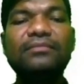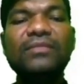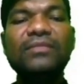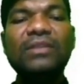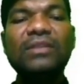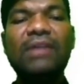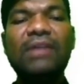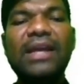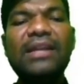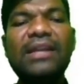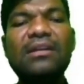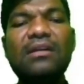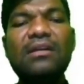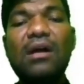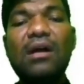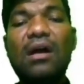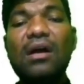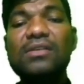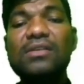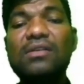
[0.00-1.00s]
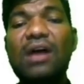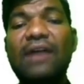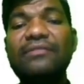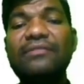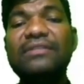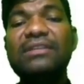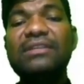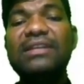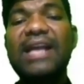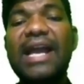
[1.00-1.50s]
right? So
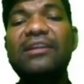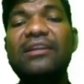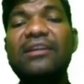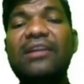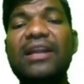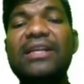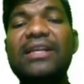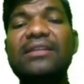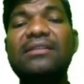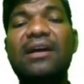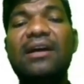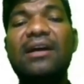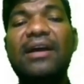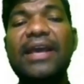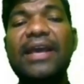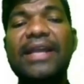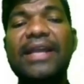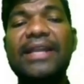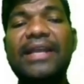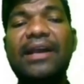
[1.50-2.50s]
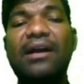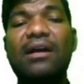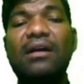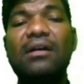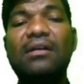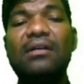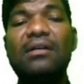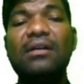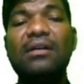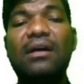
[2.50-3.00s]
after calculating the
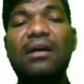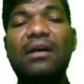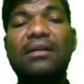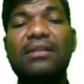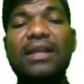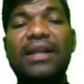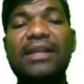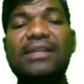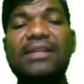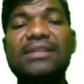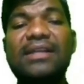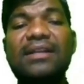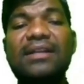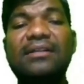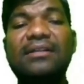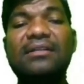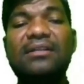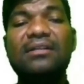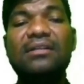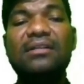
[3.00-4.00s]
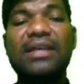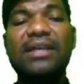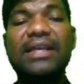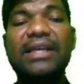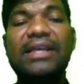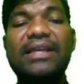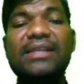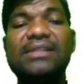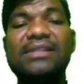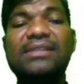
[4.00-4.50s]
area, the result
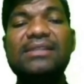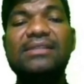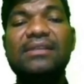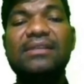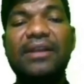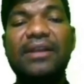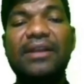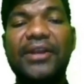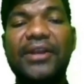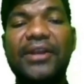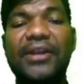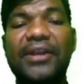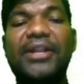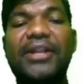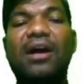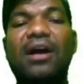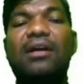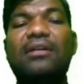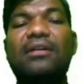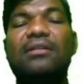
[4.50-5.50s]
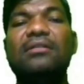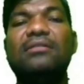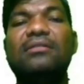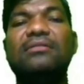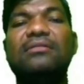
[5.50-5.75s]
is returned.